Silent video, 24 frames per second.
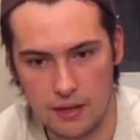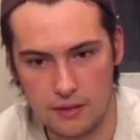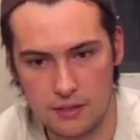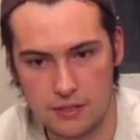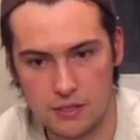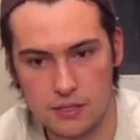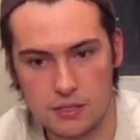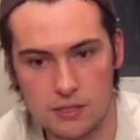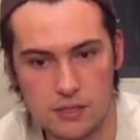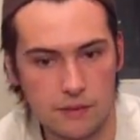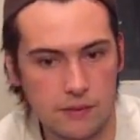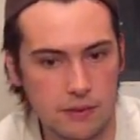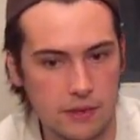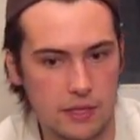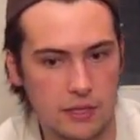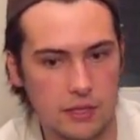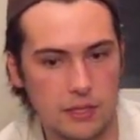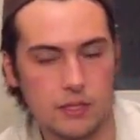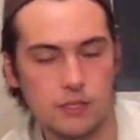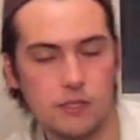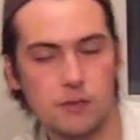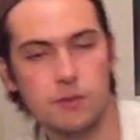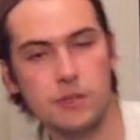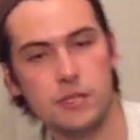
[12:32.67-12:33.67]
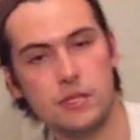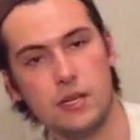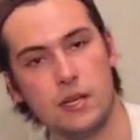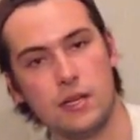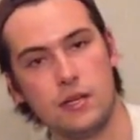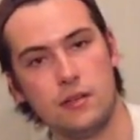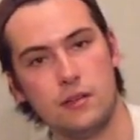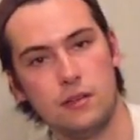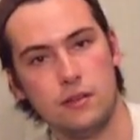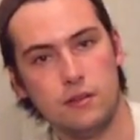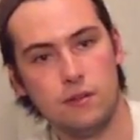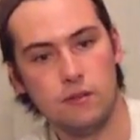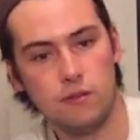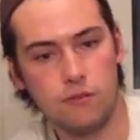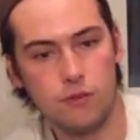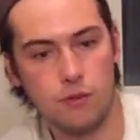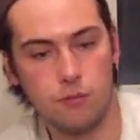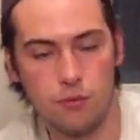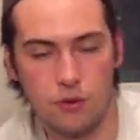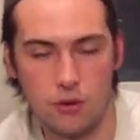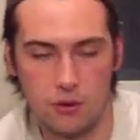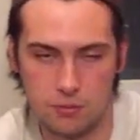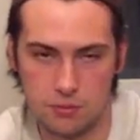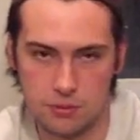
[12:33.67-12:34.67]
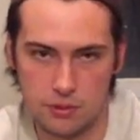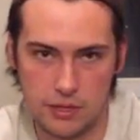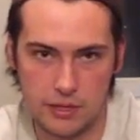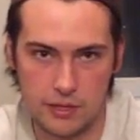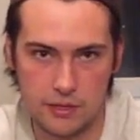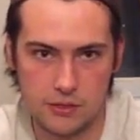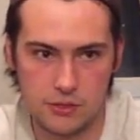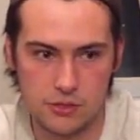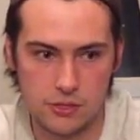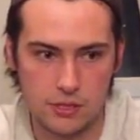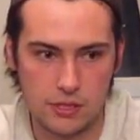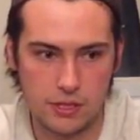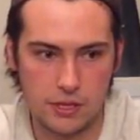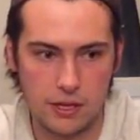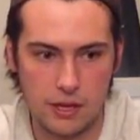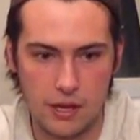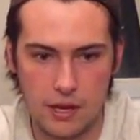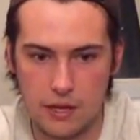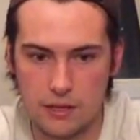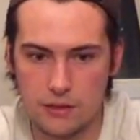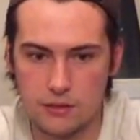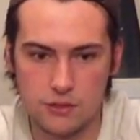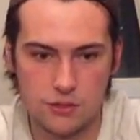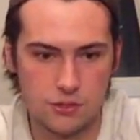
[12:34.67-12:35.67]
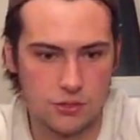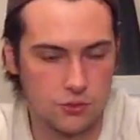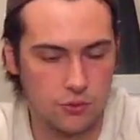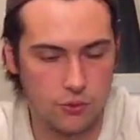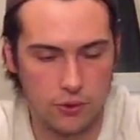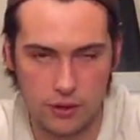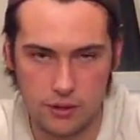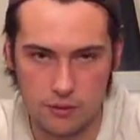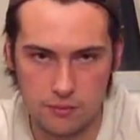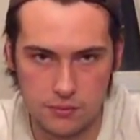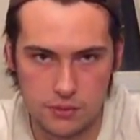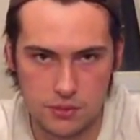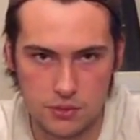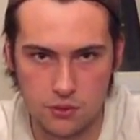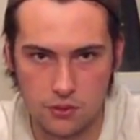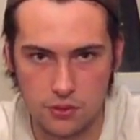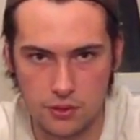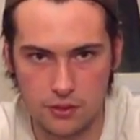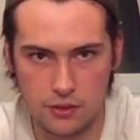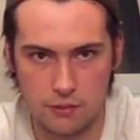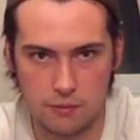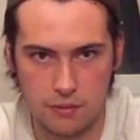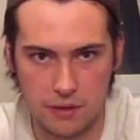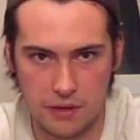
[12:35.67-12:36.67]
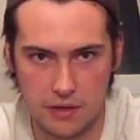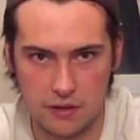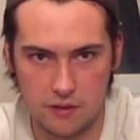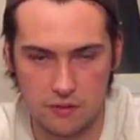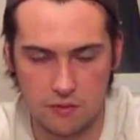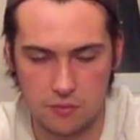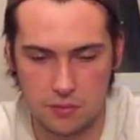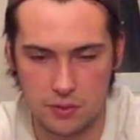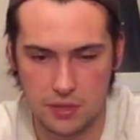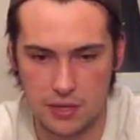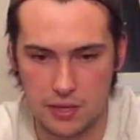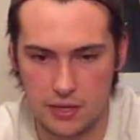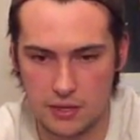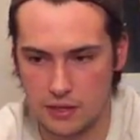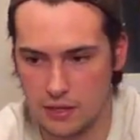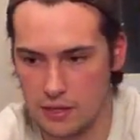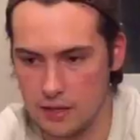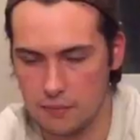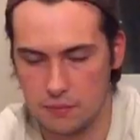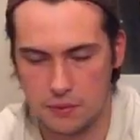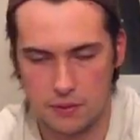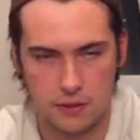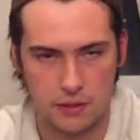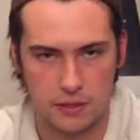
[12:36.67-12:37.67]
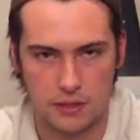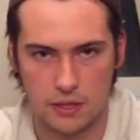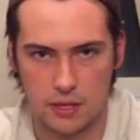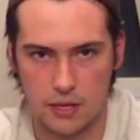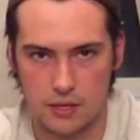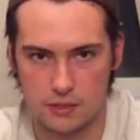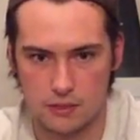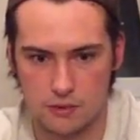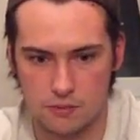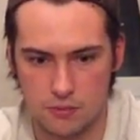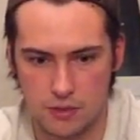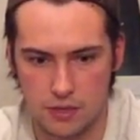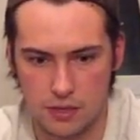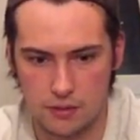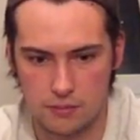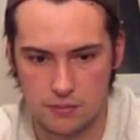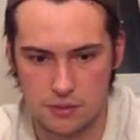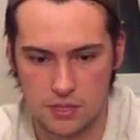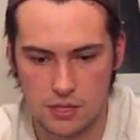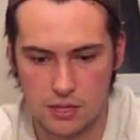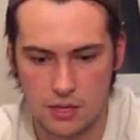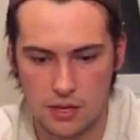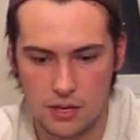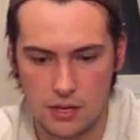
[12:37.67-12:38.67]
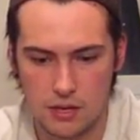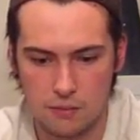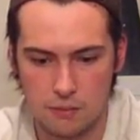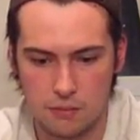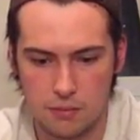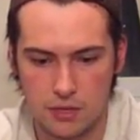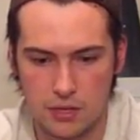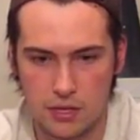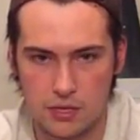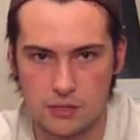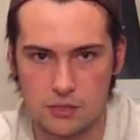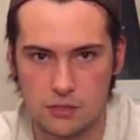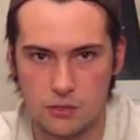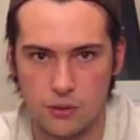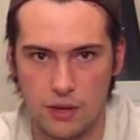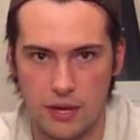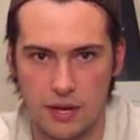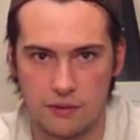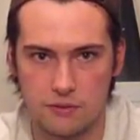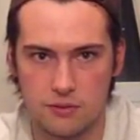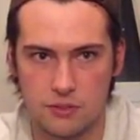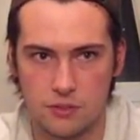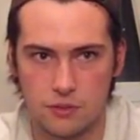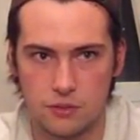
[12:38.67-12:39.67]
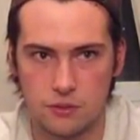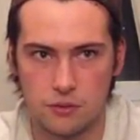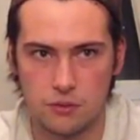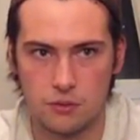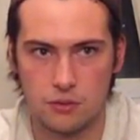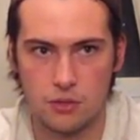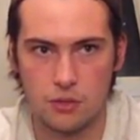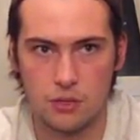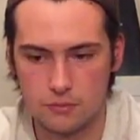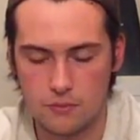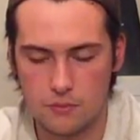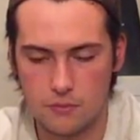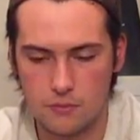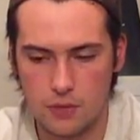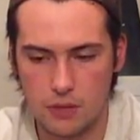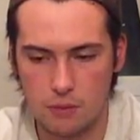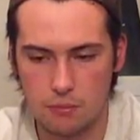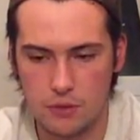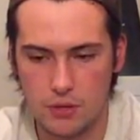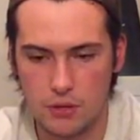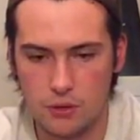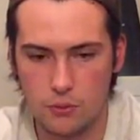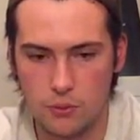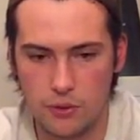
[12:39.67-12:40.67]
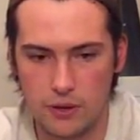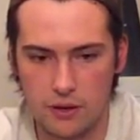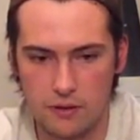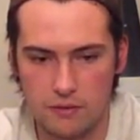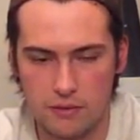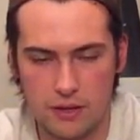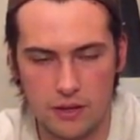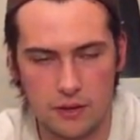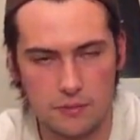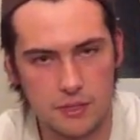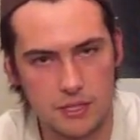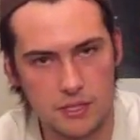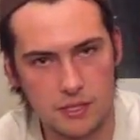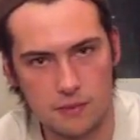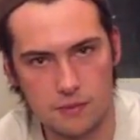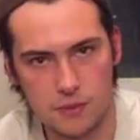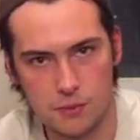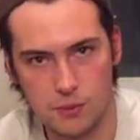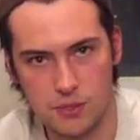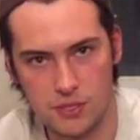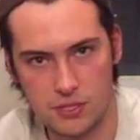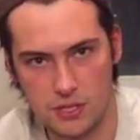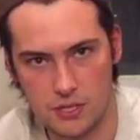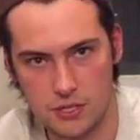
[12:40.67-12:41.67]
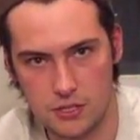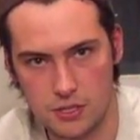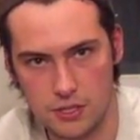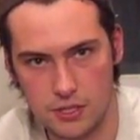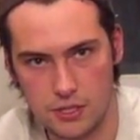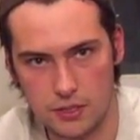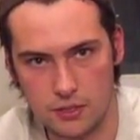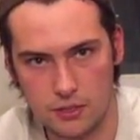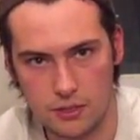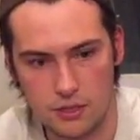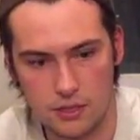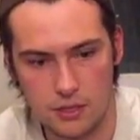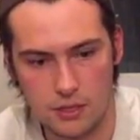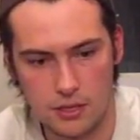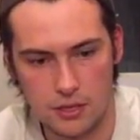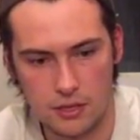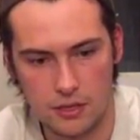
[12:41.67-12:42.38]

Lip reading: This is something that needs to be done for pro players in scrims or in competitive play. It can't be done in custom games because you have to be aware of the enemy team's positioning